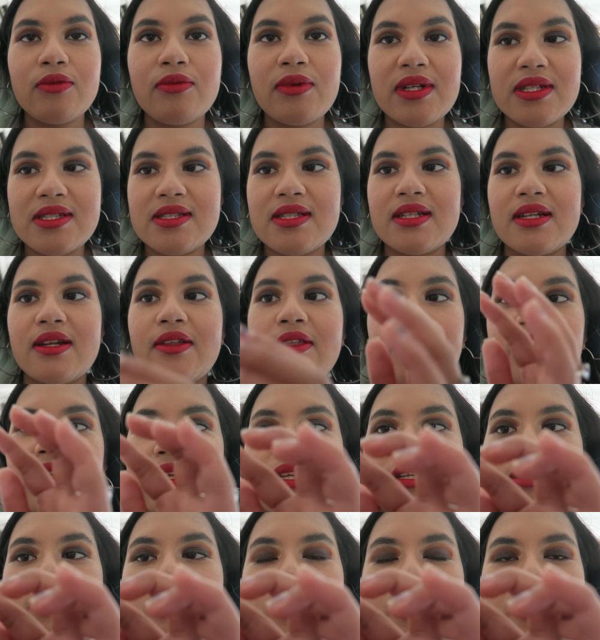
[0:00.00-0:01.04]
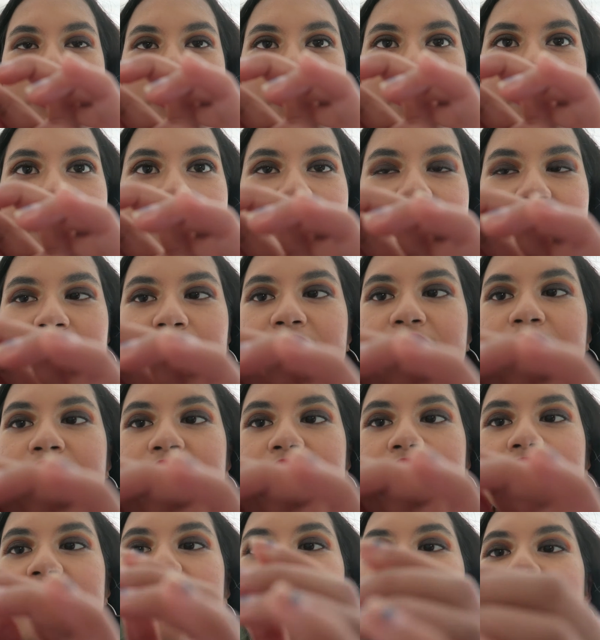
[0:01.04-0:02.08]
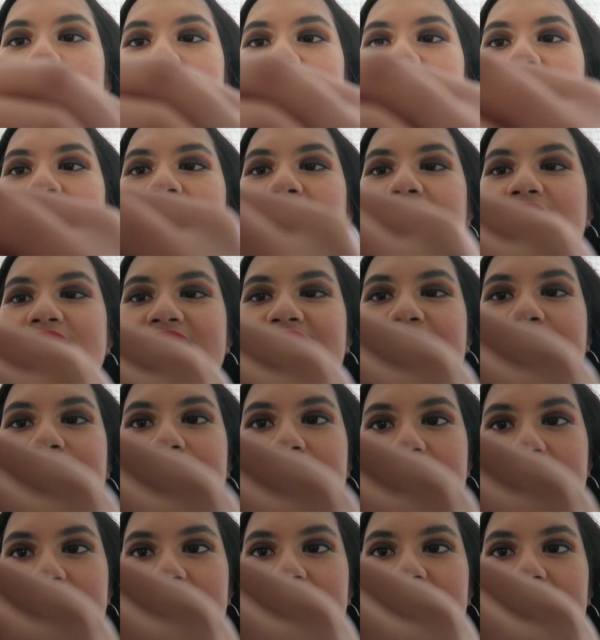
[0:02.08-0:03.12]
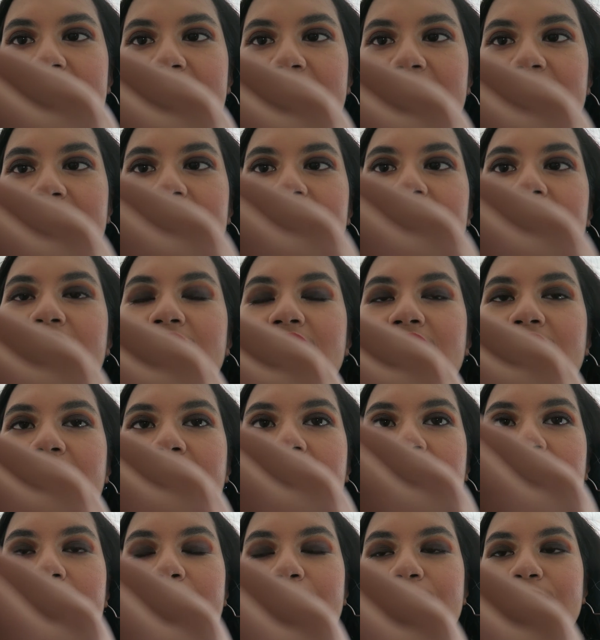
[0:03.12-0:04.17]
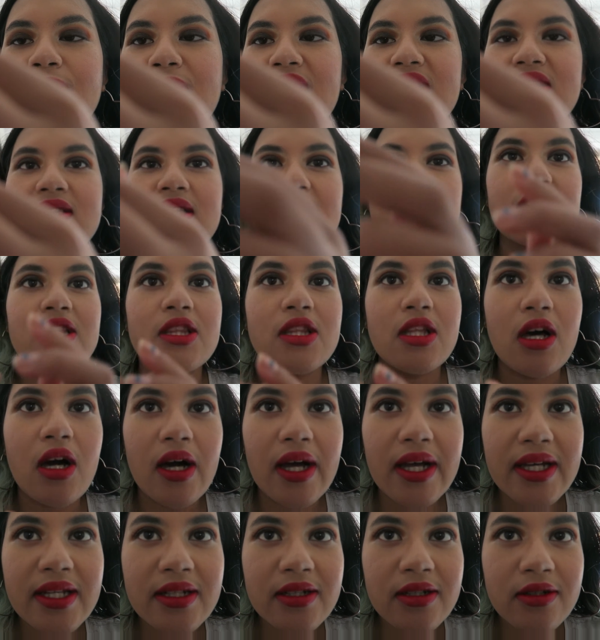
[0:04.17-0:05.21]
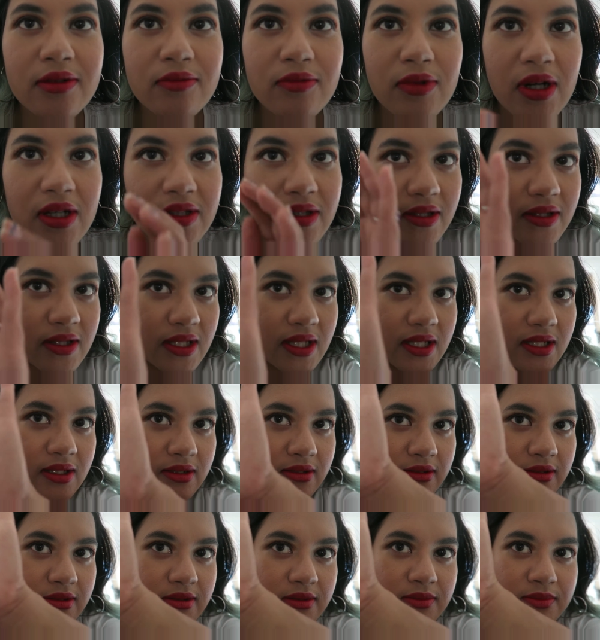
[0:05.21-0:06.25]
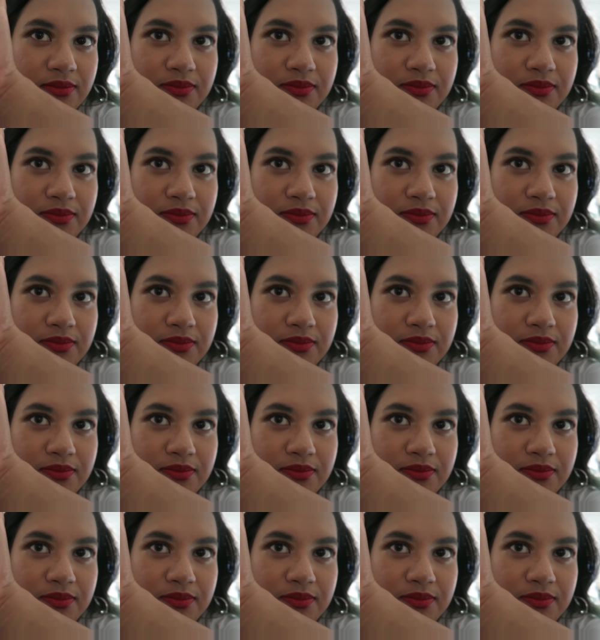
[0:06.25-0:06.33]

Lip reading: Ones that are thin like this, where you can hardly even see, it's like a line rather than